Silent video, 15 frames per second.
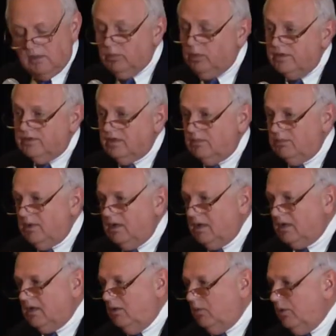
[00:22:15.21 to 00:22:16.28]
police in
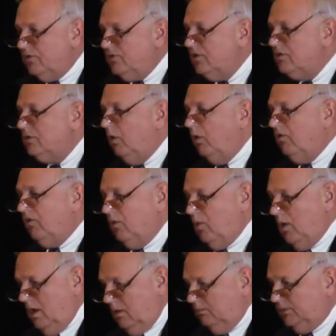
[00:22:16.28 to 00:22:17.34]
America were just
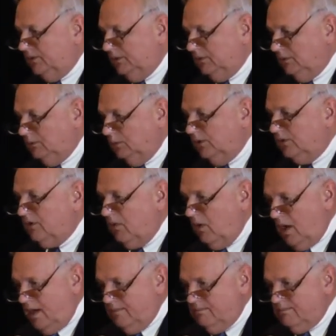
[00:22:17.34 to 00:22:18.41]
overwhelmed with
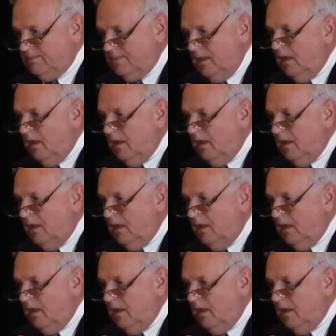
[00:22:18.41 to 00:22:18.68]
crime,